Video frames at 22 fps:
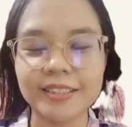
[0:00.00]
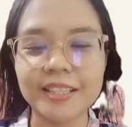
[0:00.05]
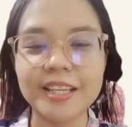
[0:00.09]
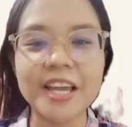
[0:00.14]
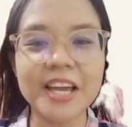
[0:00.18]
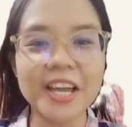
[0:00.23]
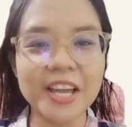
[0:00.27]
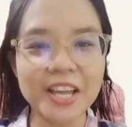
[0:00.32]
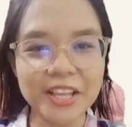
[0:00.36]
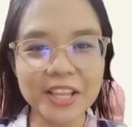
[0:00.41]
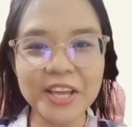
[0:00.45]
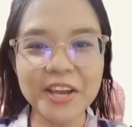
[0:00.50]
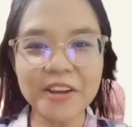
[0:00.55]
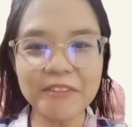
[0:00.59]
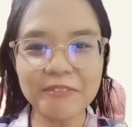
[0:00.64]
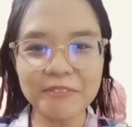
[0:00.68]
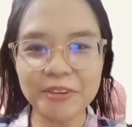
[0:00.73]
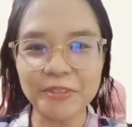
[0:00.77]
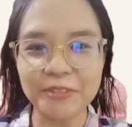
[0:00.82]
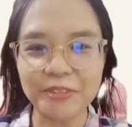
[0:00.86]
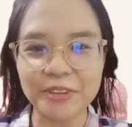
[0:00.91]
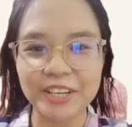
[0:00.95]
Hello
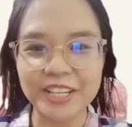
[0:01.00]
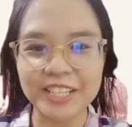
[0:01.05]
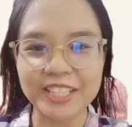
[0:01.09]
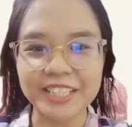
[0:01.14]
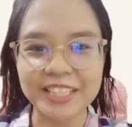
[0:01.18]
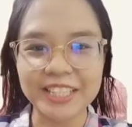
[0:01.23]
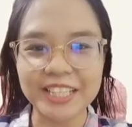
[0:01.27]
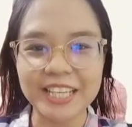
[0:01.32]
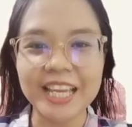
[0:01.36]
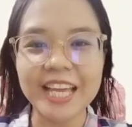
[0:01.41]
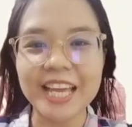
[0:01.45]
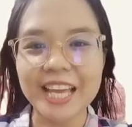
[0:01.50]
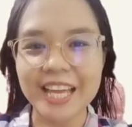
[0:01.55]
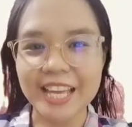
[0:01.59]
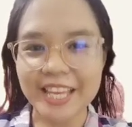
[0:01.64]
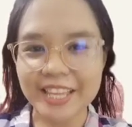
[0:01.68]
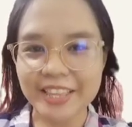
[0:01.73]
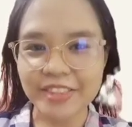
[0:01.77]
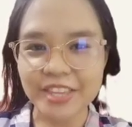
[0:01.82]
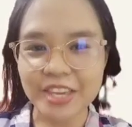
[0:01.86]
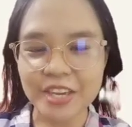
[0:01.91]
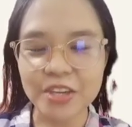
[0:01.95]
everyone,
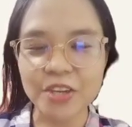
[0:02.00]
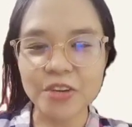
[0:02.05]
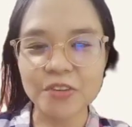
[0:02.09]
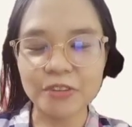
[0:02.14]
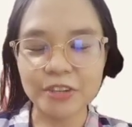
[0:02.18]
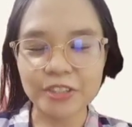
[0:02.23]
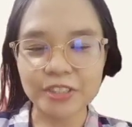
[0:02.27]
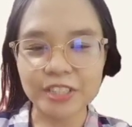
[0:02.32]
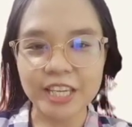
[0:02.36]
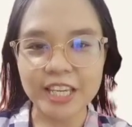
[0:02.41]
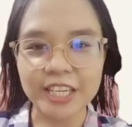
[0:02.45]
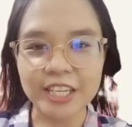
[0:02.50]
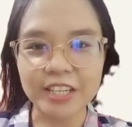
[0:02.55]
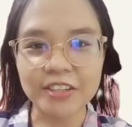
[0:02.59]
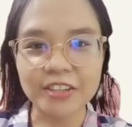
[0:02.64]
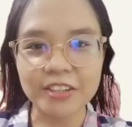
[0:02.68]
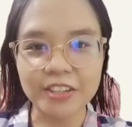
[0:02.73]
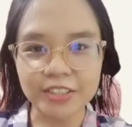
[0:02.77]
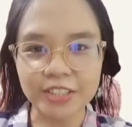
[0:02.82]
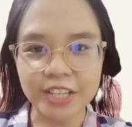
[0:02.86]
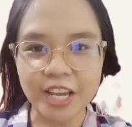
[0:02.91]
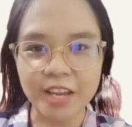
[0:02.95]
and thank you for taking
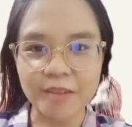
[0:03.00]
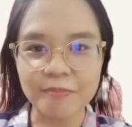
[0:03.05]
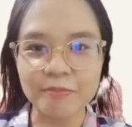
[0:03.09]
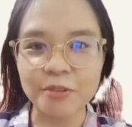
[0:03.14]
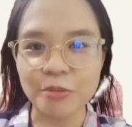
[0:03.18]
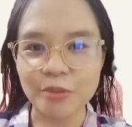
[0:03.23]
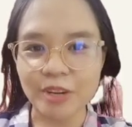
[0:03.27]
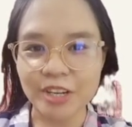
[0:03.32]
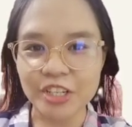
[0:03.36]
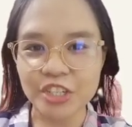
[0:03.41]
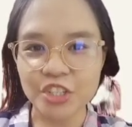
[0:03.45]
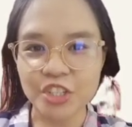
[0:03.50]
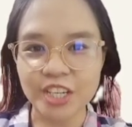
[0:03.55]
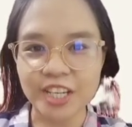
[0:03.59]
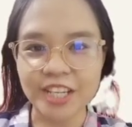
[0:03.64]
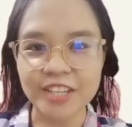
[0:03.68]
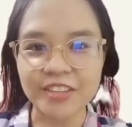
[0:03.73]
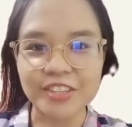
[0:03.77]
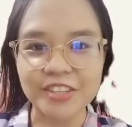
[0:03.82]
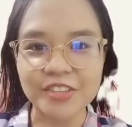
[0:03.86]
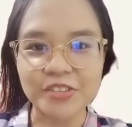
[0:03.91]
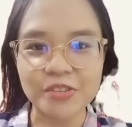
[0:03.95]
your time to
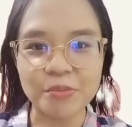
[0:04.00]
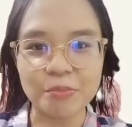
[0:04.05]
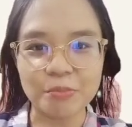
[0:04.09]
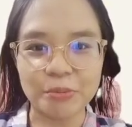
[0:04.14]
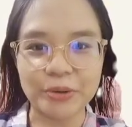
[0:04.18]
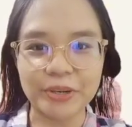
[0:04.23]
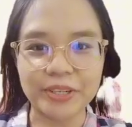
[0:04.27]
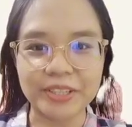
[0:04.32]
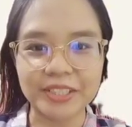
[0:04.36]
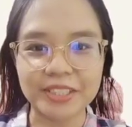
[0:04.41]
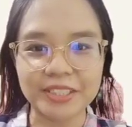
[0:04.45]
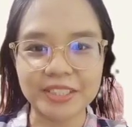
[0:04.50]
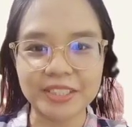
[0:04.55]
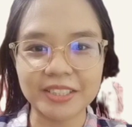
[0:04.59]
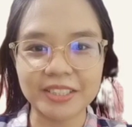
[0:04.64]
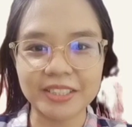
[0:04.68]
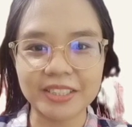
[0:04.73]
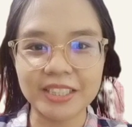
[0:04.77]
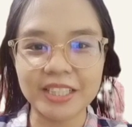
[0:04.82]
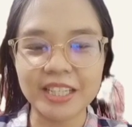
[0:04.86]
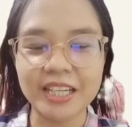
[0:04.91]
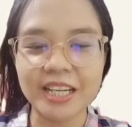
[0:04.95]
watching this report.
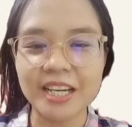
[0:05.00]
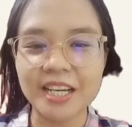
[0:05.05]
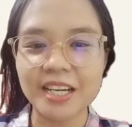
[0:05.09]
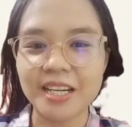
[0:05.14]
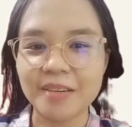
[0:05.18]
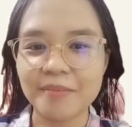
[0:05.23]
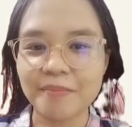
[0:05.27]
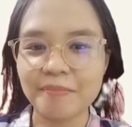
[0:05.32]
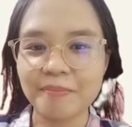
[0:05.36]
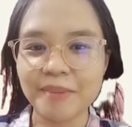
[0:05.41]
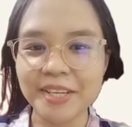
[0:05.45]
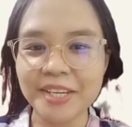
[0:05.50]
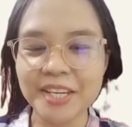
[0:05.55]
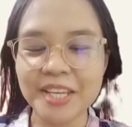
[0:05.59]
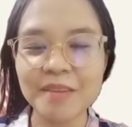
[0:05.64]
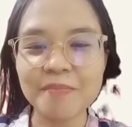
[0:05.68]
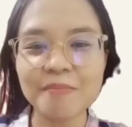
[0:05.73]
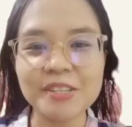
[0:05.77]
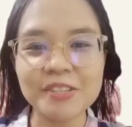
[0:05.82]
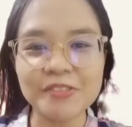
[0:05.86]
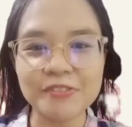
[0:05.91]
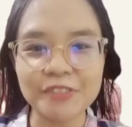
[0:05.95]
My
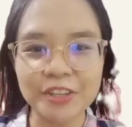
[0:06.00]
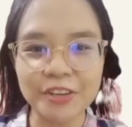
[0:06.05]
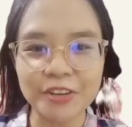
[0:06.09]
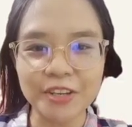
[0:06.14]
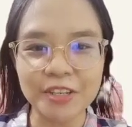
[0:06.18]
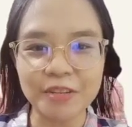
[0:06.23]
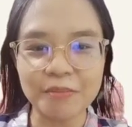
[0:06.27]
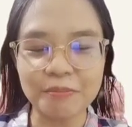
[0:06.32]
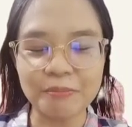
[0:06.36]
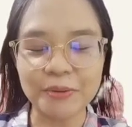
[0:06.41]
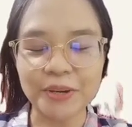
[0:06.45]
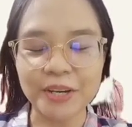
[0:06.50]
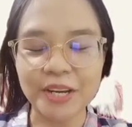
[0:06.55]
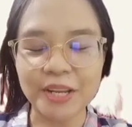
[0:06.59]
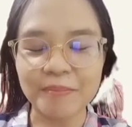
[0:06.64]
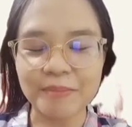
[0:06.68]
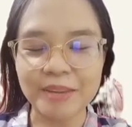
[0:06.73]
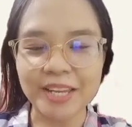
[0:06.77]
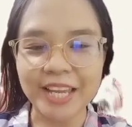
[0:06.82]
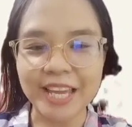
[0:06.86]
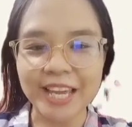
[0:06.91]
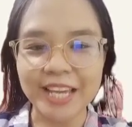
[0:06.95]
name is Vironie
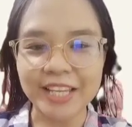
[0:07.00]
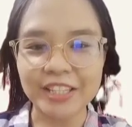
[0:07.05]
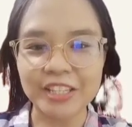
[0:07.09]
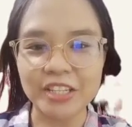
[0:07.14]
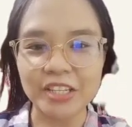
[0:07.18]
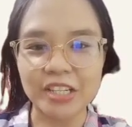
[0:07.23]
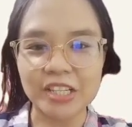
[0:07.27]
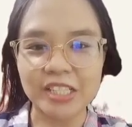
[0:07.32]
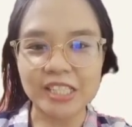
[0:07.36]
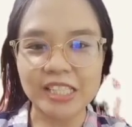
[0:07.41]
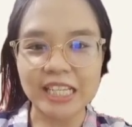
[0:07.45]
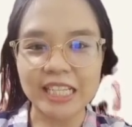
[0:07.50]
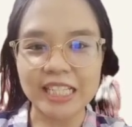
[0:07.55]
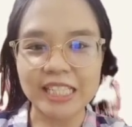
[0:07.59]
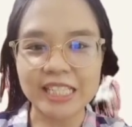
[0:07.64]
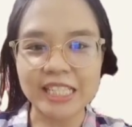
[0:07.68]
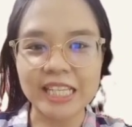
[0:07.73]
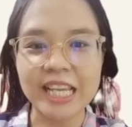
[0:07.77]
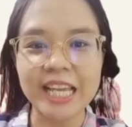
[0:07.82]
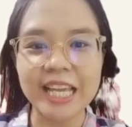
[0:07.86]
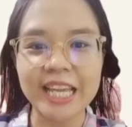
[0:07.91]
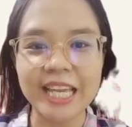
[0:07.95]
Ederosas,
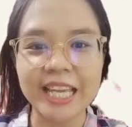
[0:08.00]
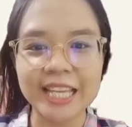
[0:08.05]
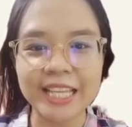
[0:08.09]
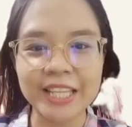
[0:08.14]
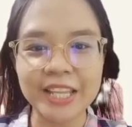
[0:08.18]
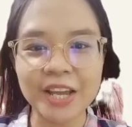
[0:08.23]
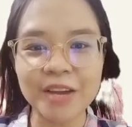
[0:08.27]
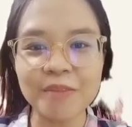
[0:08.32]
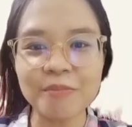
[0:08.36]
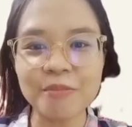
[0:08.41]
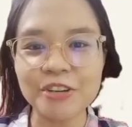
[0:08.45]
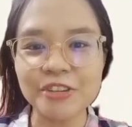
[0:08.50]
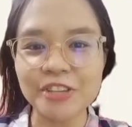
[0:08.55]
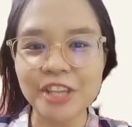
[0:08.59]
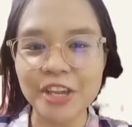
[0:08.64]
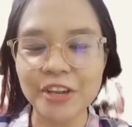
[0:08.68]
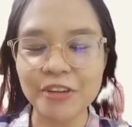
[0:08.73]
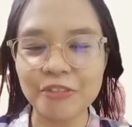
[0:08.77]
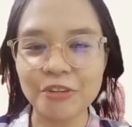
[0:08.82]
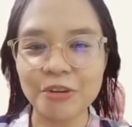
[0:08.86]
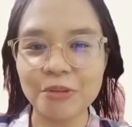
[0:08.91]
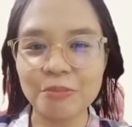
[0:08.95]
and I'm your
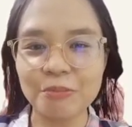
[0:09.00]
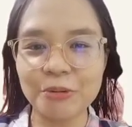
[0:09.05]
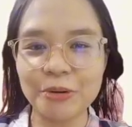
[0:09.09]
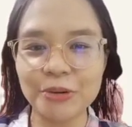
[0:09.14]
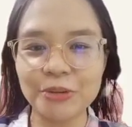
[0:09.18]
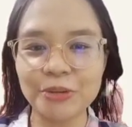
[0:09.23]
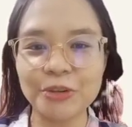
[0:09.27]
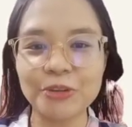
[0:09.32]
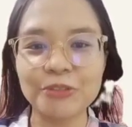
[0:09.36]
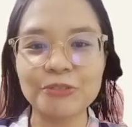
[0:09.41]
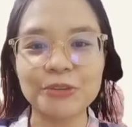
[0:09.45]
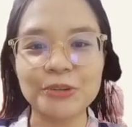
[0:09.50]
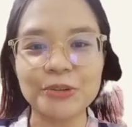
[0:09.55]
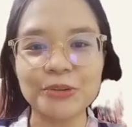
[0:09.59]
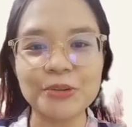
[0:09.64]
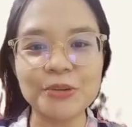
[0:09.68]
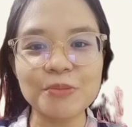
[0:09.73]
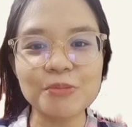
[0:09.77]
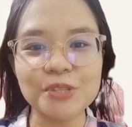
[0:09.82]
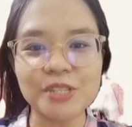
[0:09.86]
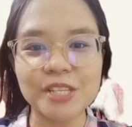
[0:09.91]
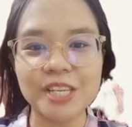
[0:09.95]
second reporter for
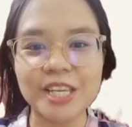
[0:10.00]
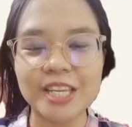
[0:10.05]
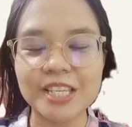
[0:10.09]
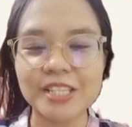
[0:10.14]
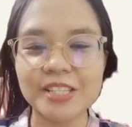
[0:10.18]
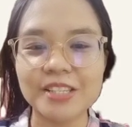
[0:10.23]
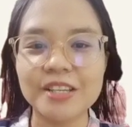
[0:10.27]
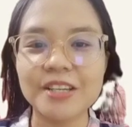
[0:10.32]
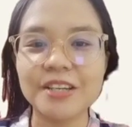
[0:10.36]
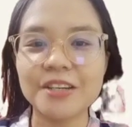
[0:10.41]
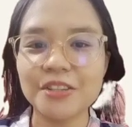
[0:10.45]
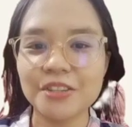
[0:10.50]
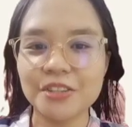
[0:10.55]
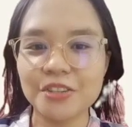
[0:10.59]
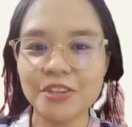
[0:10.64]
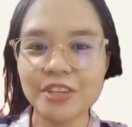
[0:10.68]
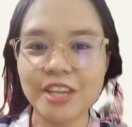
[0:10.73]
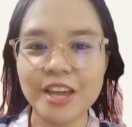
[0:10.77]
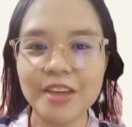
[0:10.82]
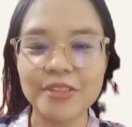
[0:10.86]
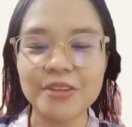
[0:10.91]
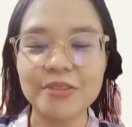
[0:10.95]
Group 6
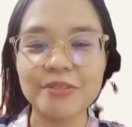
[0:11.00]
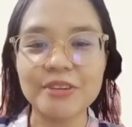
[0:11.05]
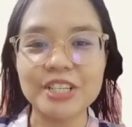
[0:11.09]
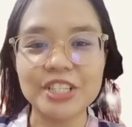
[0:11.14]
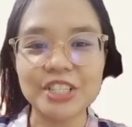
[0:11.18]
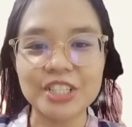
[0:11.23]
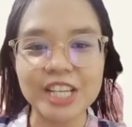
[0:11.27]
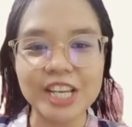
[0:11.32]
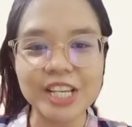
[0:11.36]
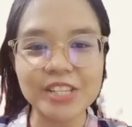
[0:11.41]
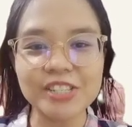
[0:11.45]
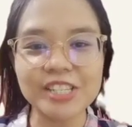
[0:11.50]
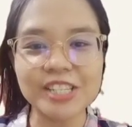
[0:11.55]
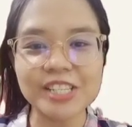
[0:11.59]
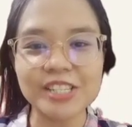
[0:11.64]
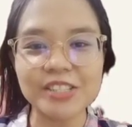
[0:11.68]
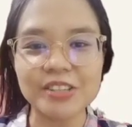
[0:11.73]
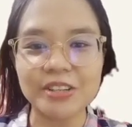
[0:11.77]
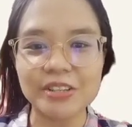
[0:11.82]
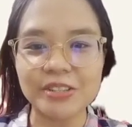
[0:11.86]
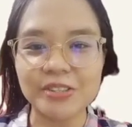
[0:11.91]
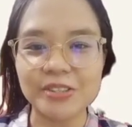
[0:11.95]
together with Jason and
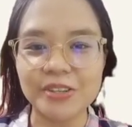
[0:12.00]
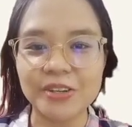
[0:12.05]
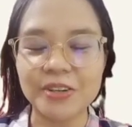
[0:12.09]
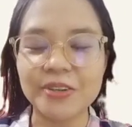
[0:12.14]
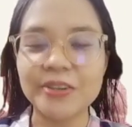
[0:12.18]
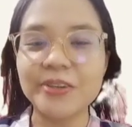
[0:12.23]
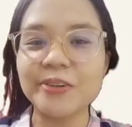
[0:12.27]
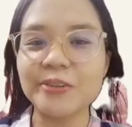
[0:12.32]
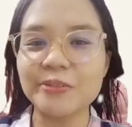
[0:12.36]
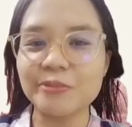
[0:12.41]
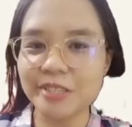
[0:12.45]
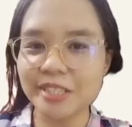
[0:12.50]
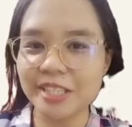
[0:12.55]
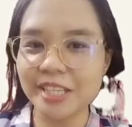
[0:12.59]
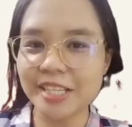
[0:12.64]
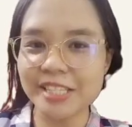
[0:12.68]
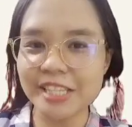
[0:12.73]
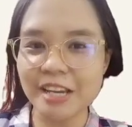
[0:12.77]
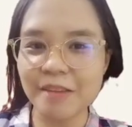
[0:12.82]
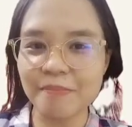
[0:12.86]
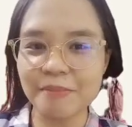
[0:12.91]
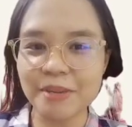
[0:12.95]
Doso with the
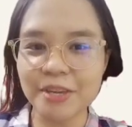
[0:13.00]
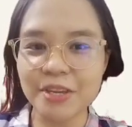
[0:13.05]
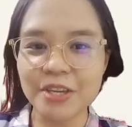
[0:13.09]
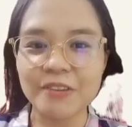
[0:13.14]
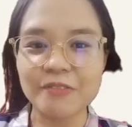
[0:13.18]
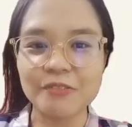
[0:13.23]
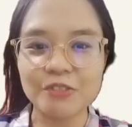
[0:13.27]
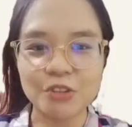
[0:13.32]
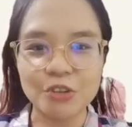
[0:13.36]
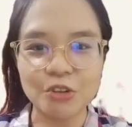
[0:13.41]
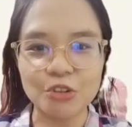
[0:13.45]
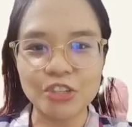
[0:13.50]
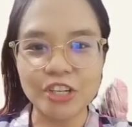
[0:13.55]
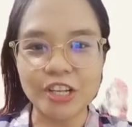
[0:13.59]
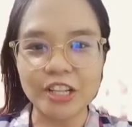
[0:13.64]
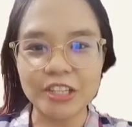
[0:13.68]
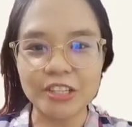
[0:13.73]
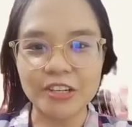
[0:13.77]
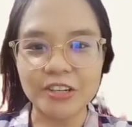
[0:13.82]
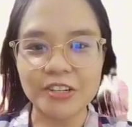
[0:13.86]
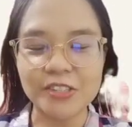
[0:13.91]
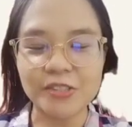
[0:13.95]
topic of social
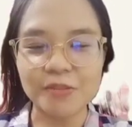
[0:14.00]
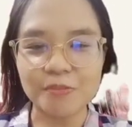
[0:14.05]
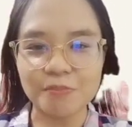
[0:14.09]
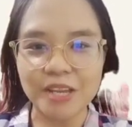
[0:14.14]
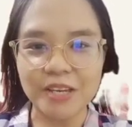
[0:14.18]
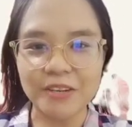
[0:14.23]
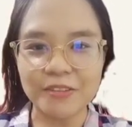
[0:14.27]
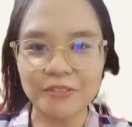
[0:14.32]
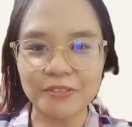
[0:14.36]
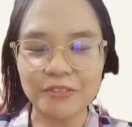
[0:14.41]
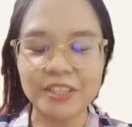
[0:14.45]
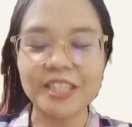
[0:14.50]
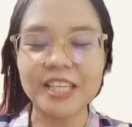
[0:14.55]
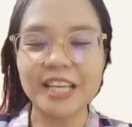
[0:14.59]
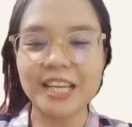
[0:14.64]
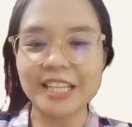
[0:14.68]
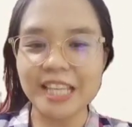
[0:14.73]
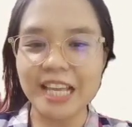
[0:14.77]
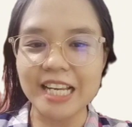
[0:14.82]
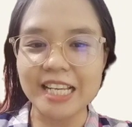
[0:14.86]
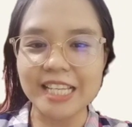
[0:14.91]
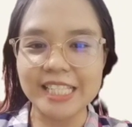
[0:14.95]
cost benefit
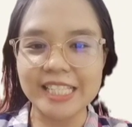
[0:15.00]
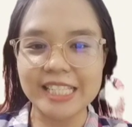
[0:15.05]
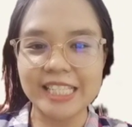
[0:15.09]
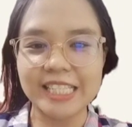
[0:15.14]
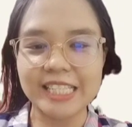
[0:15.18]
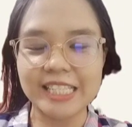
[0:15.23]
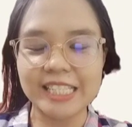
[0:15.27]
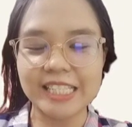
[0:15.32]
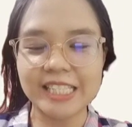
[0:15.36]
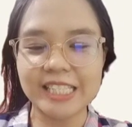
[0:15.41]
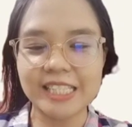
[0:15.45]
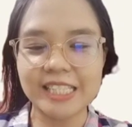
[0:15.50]
analysis.